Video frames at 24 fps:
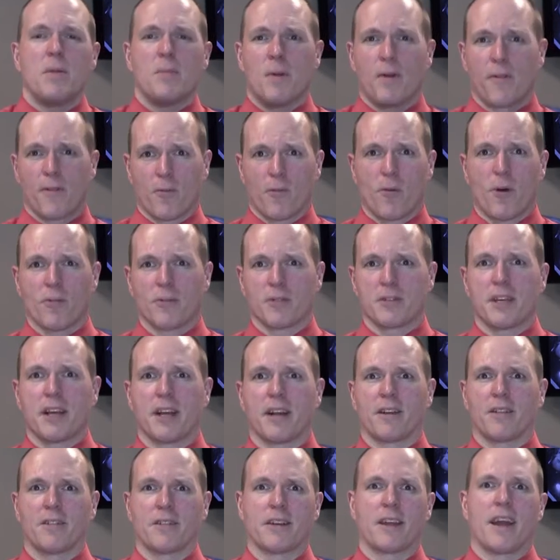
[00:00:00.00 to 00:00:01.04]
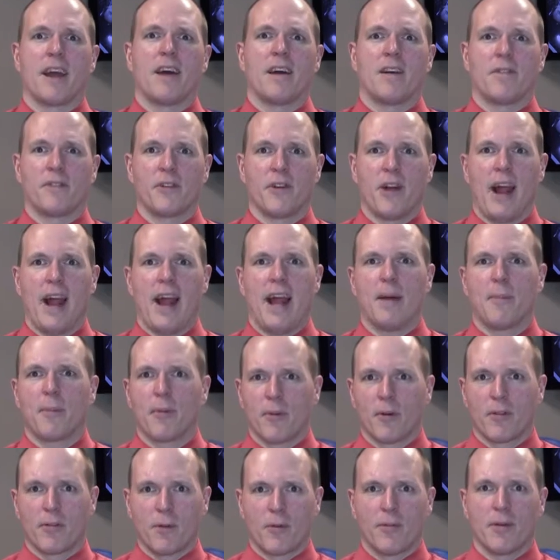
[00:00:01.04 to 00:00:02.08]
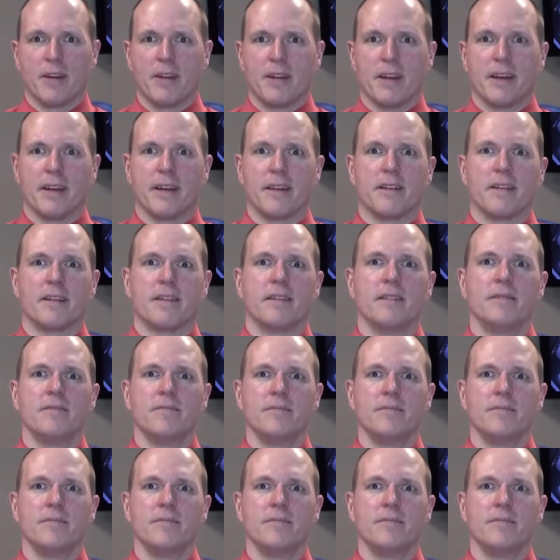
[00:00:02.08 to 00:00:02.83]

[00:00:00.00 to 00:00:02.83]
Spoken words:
but for what we're taking a look at, if they're happy with what we did